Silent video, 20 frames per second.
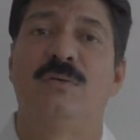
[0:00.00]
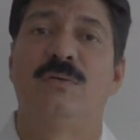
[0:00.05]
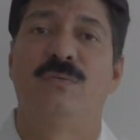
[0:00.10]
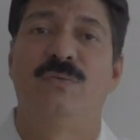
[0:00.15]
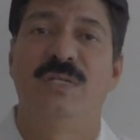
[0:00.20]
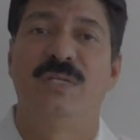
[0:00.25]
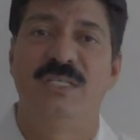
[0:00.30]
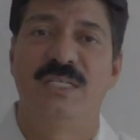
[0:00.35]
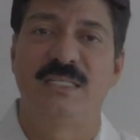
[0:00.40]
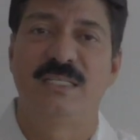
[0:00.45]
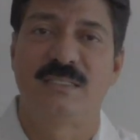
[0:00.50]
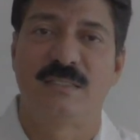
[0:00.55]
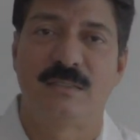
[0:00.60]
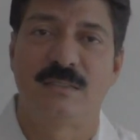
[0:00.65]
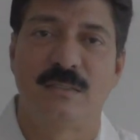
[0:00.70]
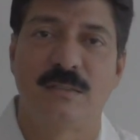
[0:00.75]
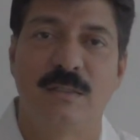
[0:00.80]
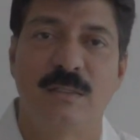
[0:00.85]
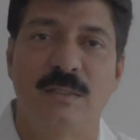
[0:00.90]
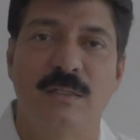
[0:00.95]
physics
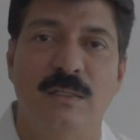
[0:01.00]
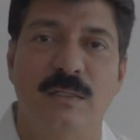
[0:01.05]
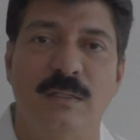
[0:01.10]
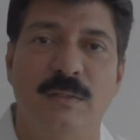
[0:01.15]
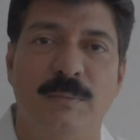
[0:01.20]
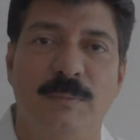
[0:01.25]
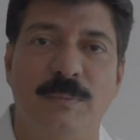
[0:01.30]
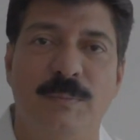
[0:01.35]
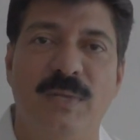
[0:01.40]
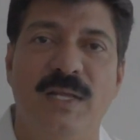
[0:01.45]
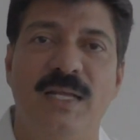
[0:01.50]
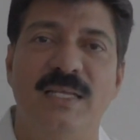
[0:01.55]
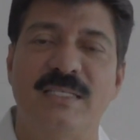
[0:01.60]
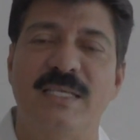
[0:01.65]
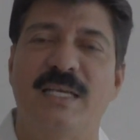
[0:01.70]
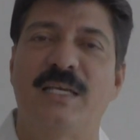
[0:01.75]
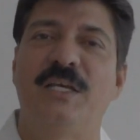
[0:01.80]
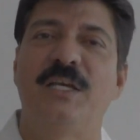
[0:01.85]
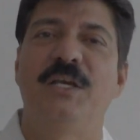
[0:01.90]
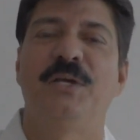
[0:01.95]
plays
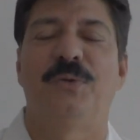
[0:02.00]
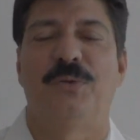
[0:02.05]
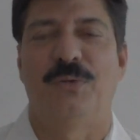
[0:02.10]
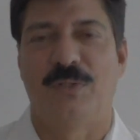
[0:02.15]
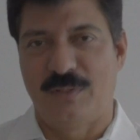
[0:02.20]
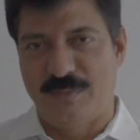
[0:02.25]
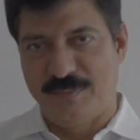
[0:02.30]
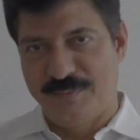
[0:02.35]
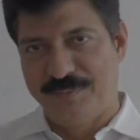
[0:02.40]
a key role.